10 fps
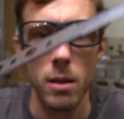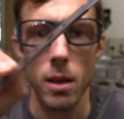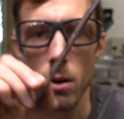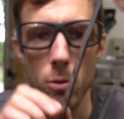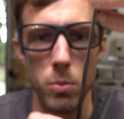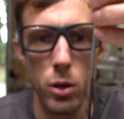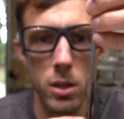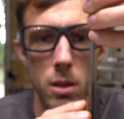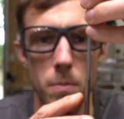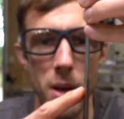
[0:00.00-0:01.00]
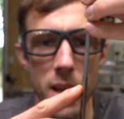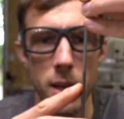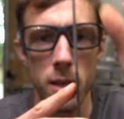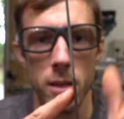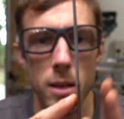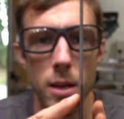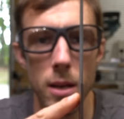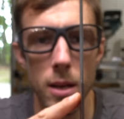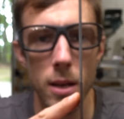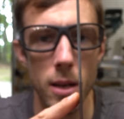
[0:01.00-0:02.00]
that'll put the bend
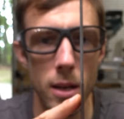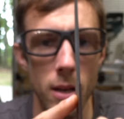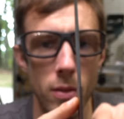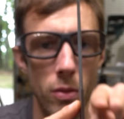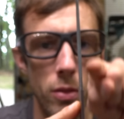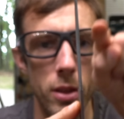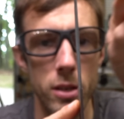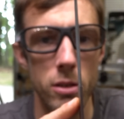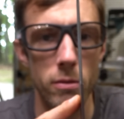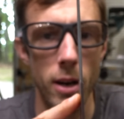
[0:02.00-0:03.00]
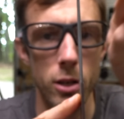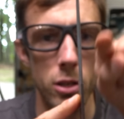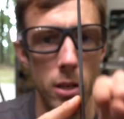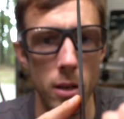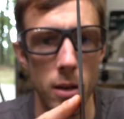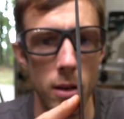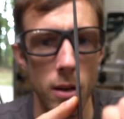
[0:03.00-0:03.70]
in this direction.